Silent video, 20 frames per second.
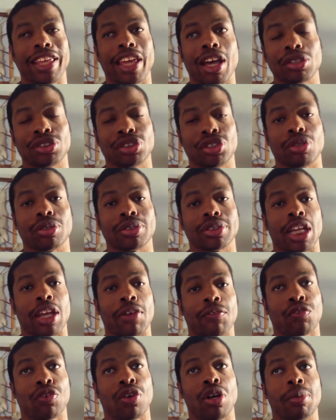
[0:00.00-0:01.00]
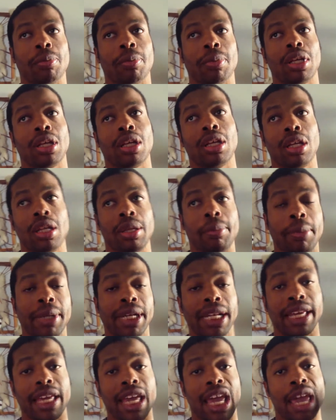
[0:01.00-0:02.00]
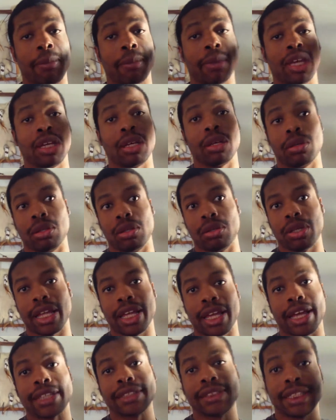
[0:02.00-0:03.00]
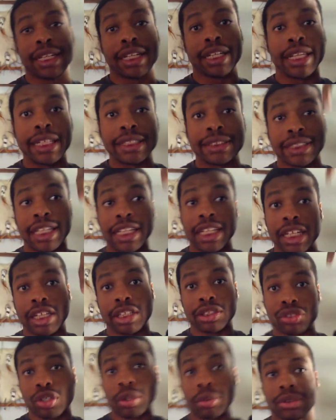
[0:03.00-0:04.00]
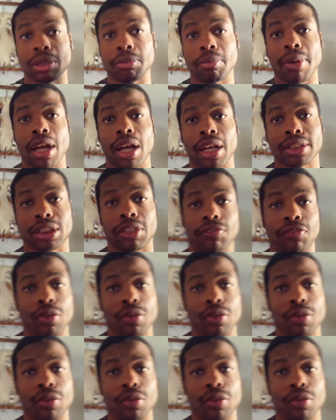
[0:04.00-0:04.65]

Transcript: And the outros came from Money Gaming like I said, it's in the description box.